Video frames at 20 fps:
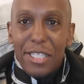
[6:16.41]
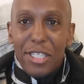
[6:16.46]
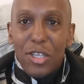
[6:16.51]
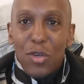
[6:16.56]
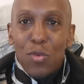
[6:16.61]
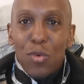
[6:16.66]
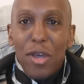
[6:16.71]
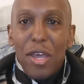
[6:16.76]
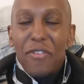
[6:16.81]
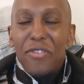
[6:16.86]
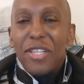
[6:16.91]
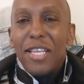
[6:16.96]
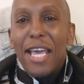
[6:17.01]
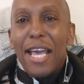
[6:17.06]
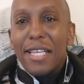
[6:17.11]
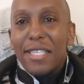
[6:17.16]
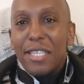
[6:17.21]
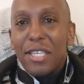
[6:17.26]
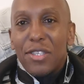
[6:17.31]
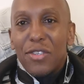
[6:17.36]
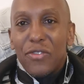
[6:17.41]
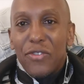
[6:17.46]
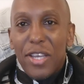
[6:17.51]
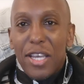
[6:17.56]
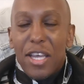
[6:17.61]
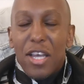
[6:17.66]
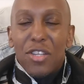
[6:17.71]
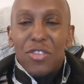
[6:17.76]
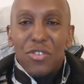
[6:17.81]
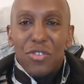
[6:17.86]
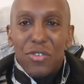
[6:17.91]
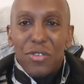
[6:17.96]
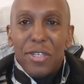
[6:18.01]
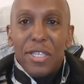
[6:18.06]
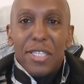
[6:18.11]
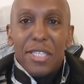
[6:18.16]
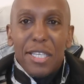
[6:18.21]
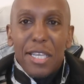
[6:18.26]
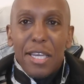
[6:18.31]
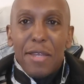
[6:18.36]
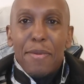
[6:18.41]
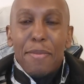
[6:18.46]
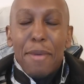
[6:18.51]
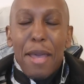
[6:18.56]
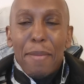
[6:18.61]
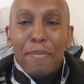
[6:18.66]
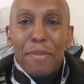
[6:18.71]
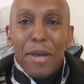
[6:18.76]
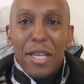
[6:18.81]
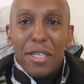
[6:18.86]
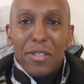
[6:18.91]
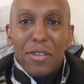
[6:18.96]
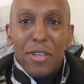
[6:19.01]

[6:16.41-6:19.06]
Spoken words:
So whatever the assets of that country is, they're going to be backed by.